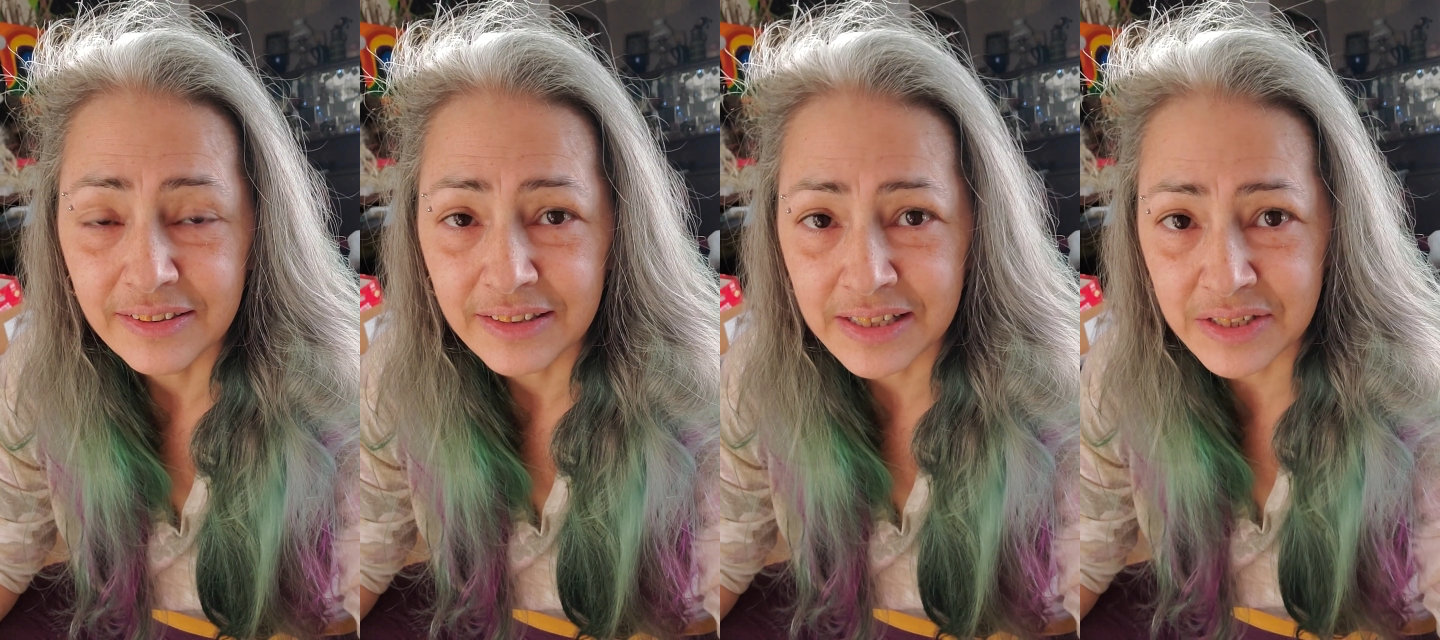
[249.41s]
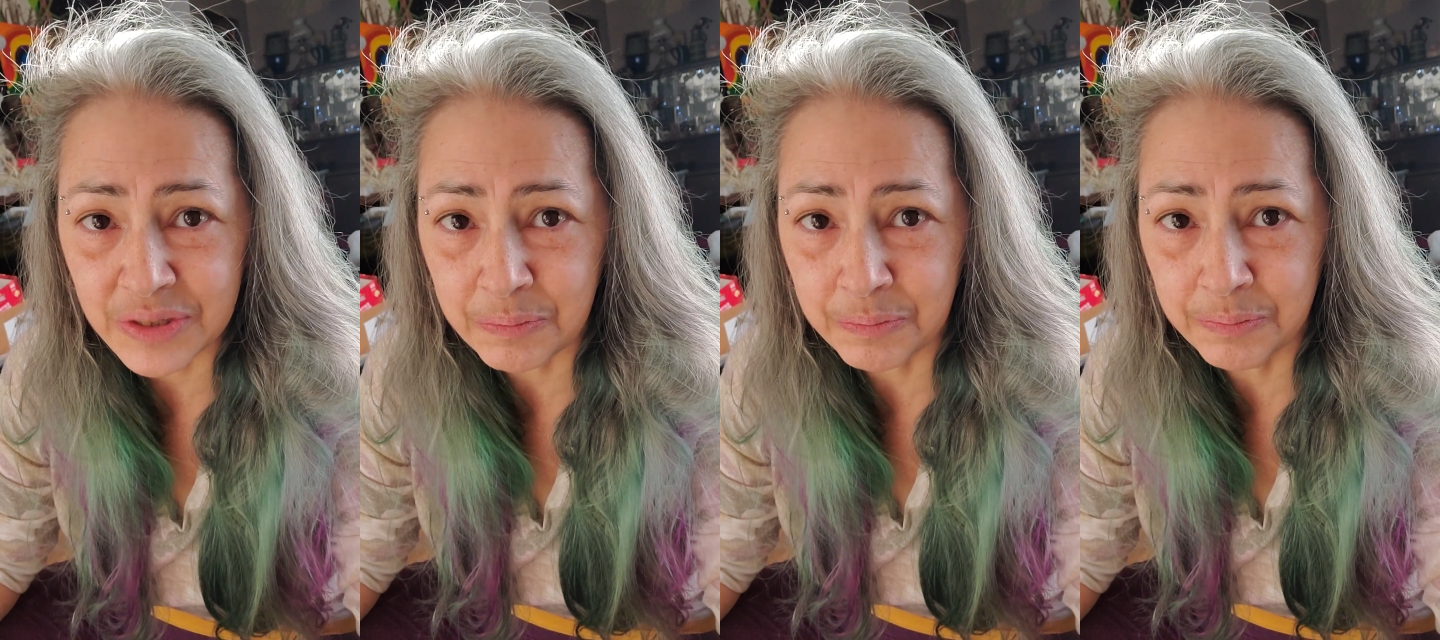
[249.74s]
That's
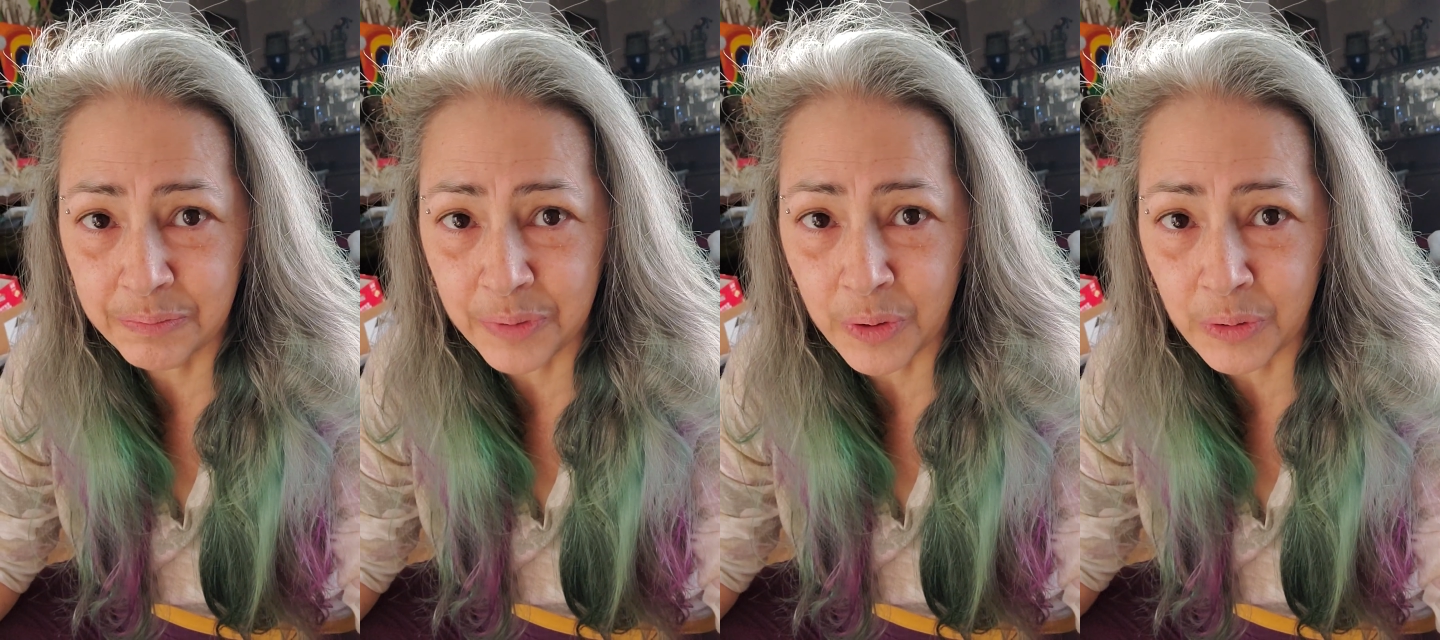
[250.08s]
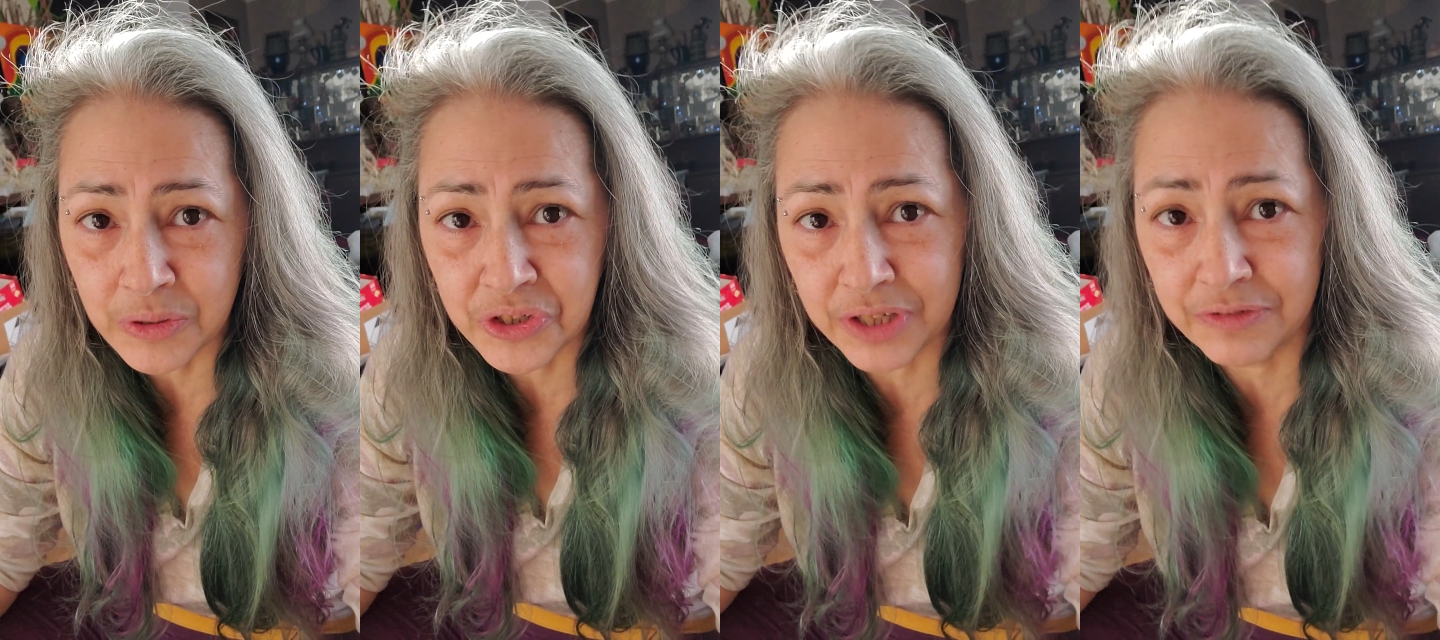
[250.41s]
a pole
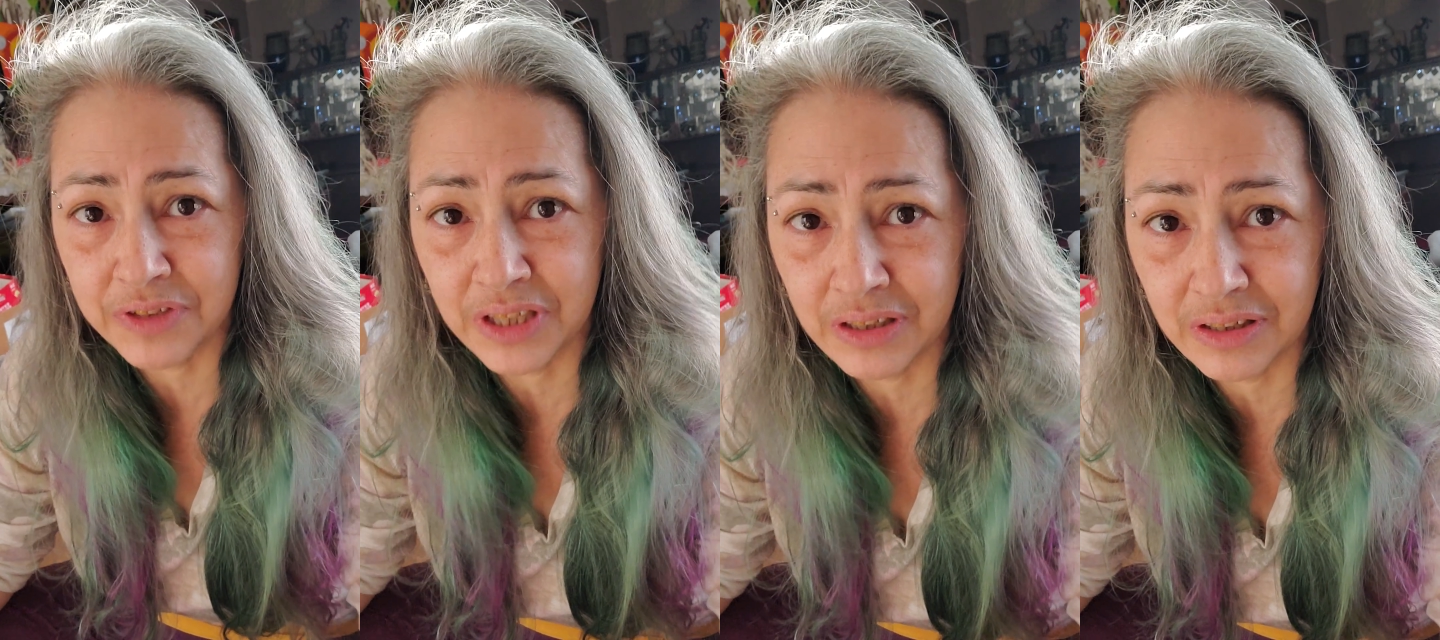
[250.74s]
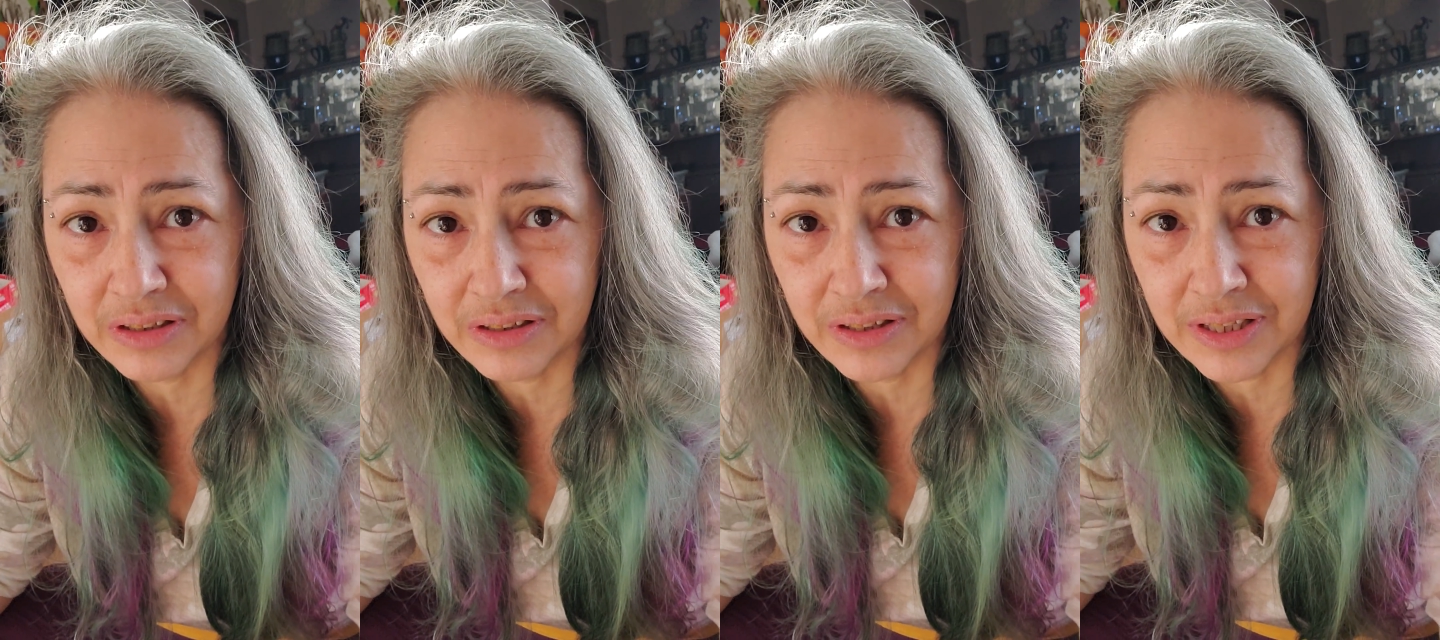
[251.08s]
shifting
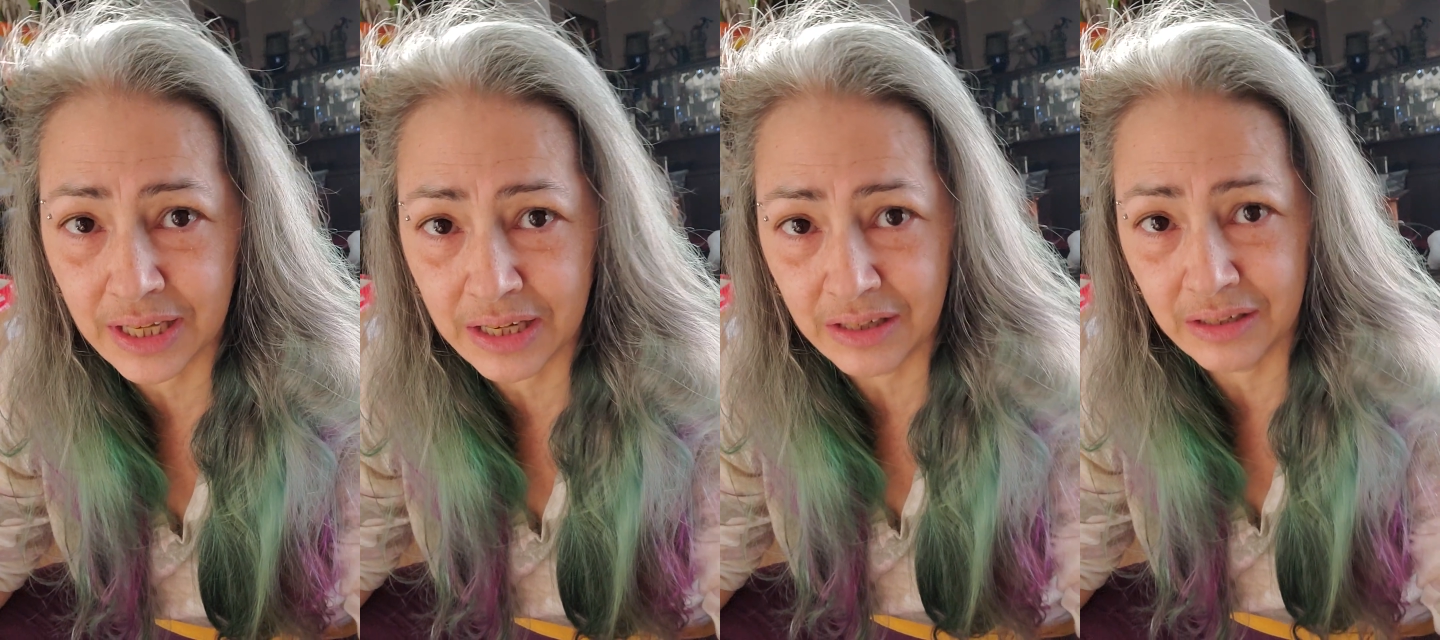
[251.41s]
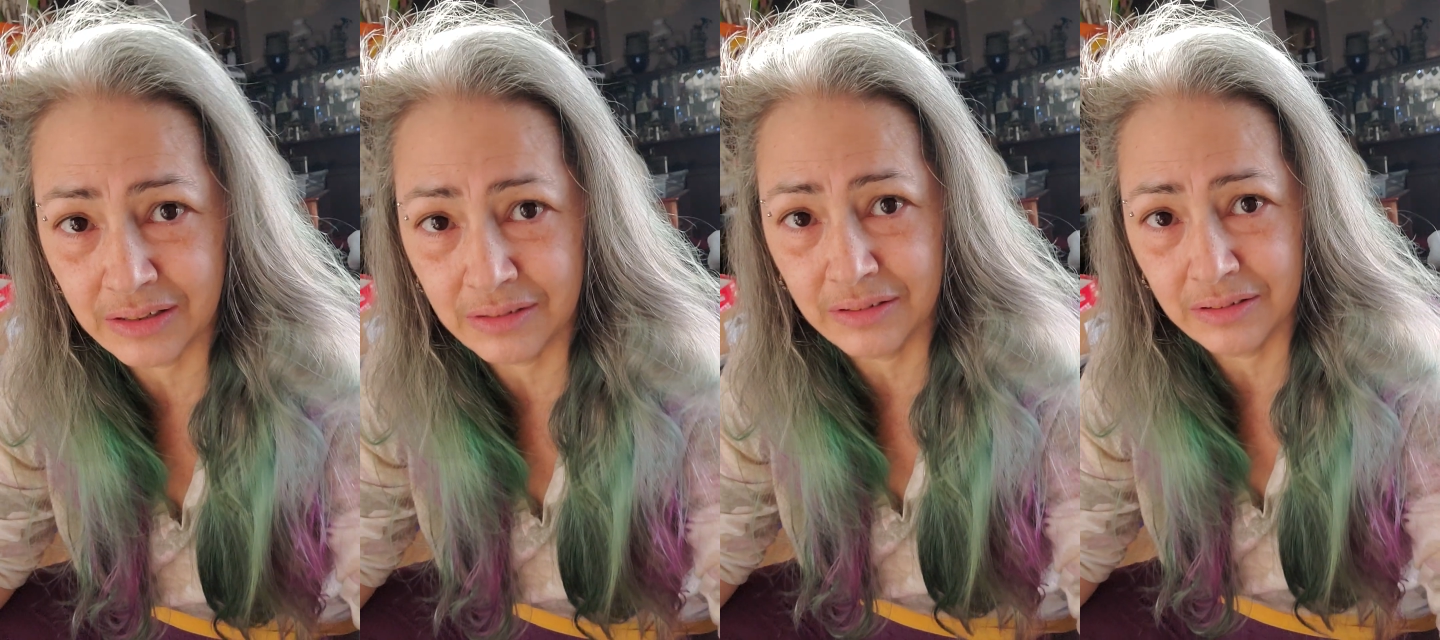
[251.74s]
thing,
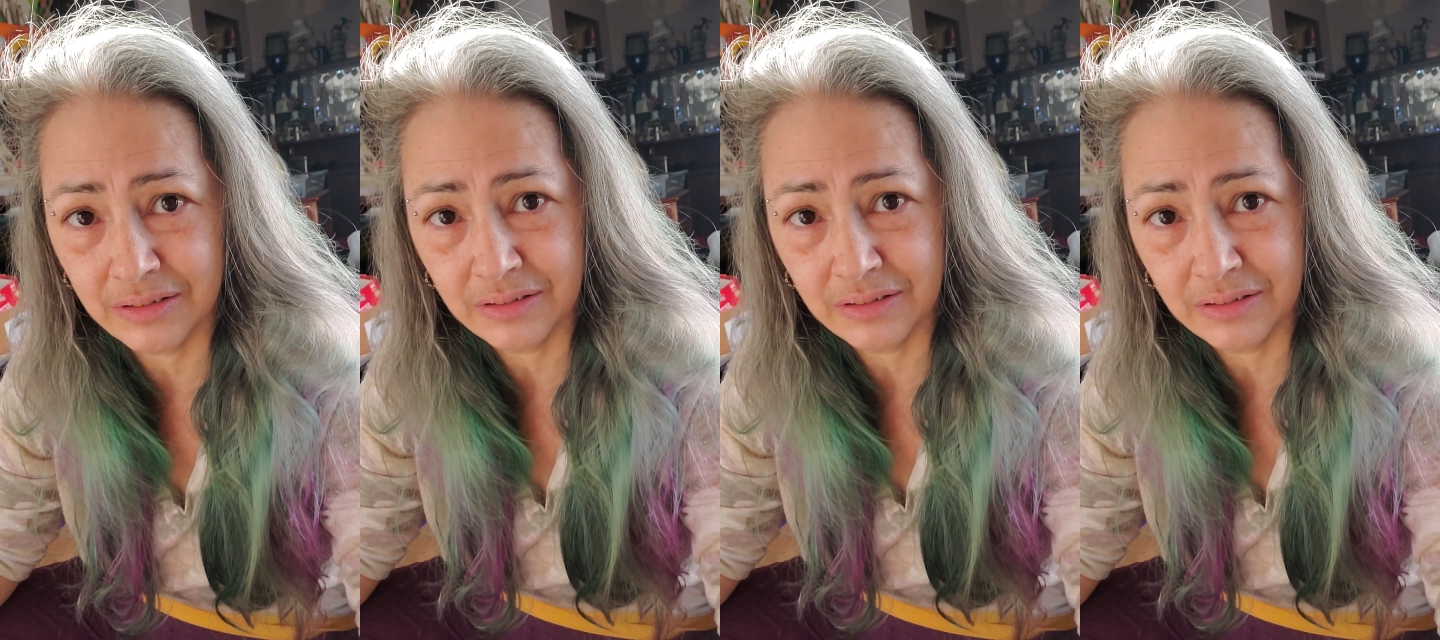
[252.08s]
and